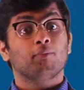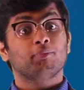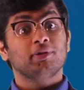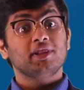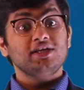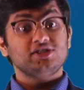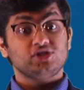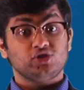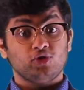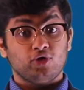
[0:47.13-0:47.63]

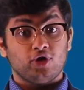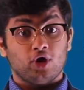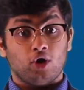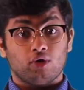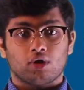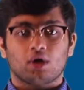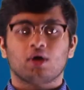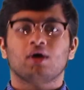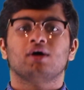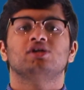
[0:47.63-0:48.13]
Please do note,
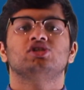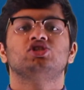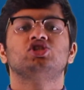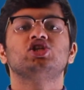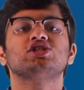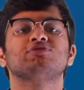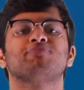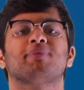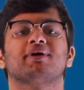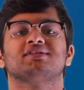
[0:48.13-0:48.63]

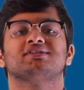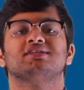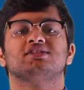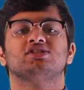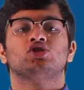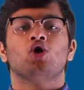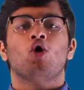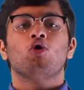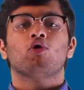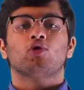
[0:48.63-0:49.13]
just because this
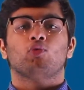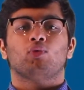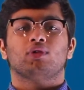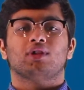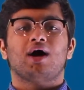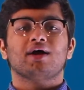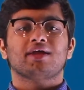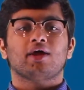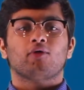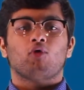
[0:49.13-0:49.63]
token will
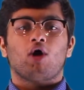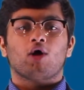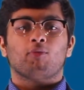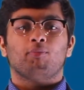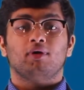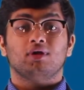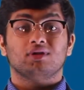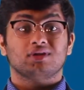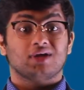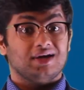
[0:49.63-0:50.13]
not get rug
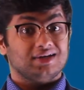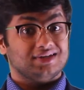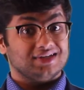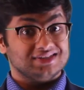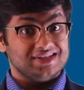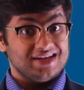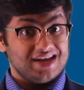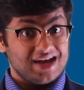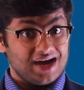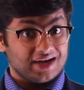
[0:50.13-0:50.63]
pulled
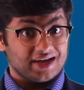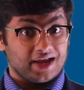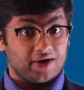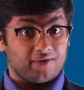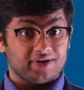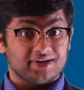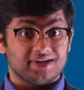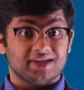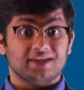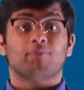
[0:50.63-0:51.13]
does not
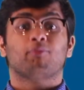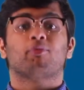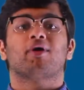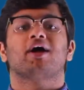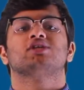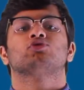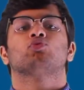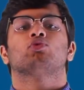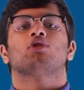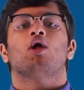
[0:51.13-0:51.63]
guarantee the
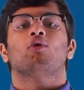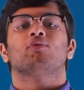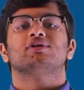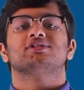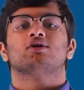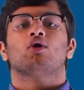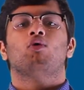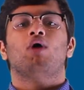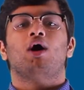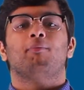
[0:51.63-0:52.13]
price will always
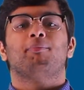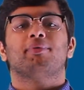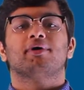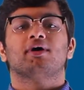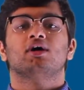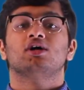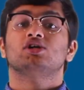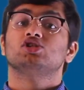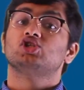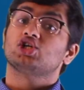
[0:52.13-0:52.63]
go up.
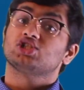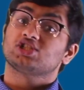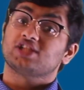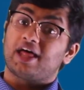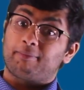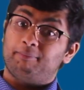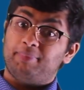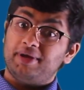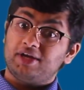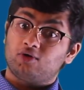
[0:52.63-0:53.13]
Just
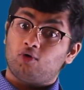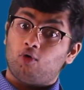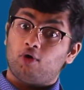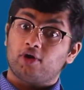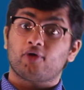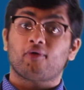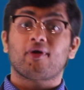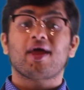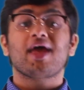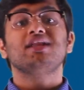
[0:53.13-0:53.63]
like
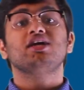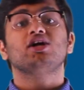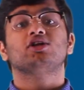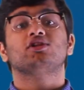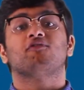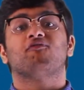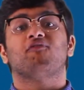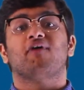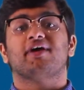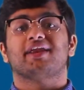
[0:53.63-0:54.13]
Bitcoin or any other
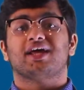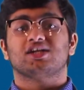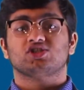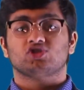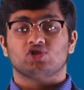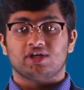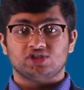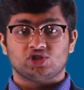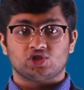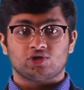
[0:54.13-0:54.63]
financial
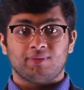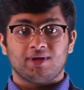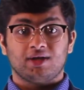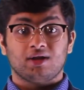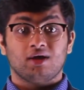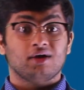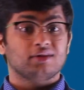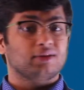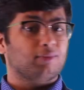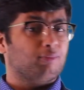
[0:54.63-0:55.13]
instrument,
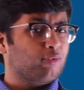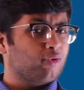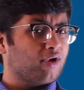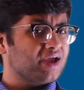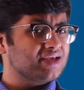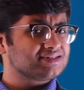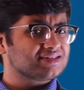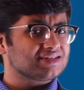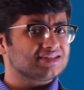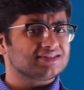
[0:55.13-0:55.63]
the
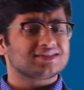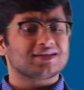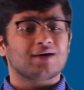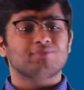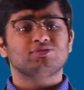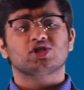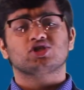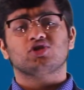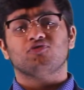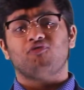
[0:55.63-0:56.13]
price is
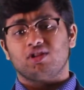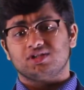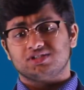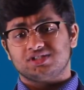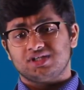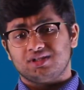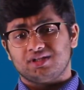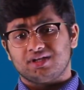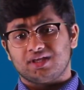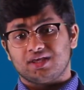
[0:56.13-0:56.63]
subject to
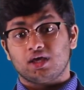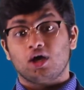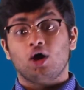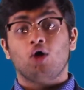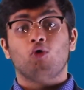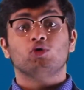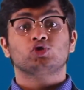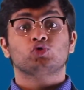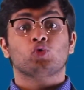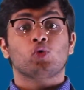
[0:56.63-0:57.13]
volatility,
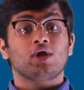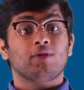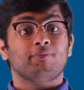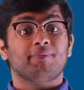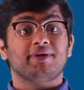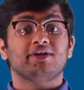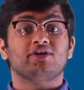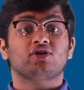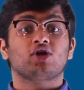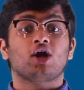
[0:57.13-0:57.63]
which will be
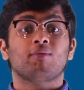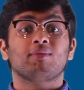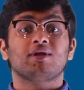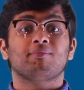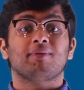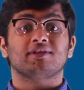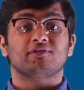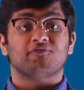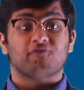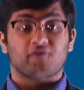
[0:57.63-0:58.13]
determined
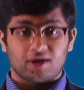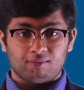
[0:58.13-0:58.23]
by the free